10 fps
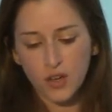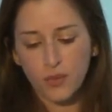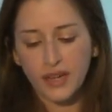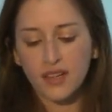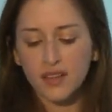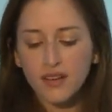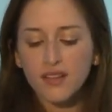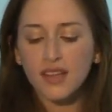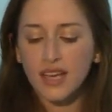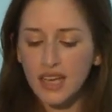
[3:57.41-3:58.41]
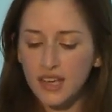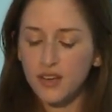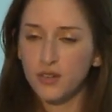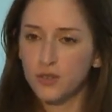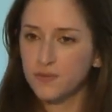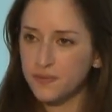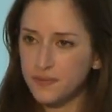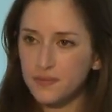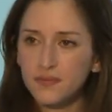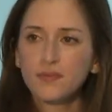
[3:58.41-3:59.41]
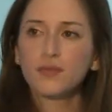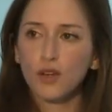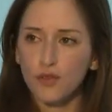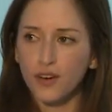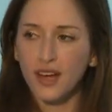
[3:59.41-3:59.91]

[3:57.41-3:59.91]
We can look to the EU for